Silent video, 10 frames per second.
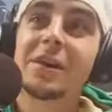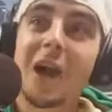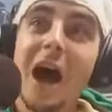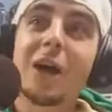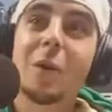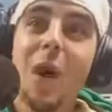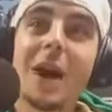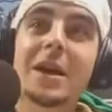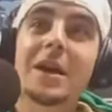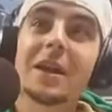Not
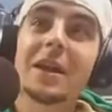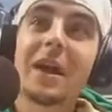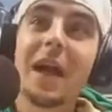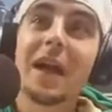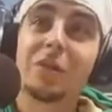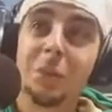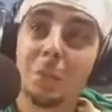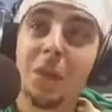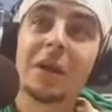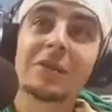quite as
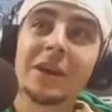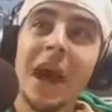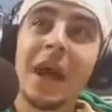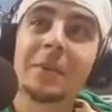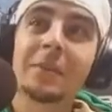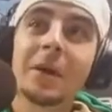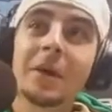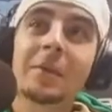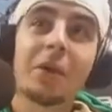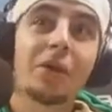big of a game
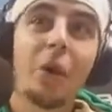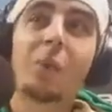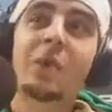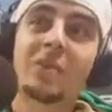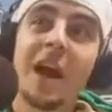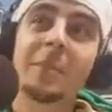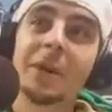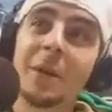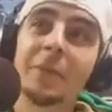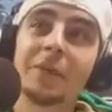because Ole Miss came
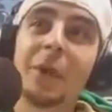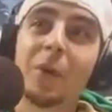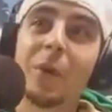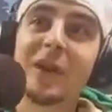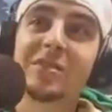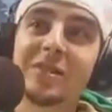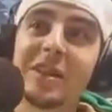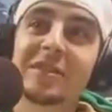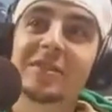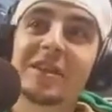in. I believe they were ranked
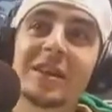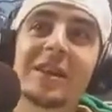6th.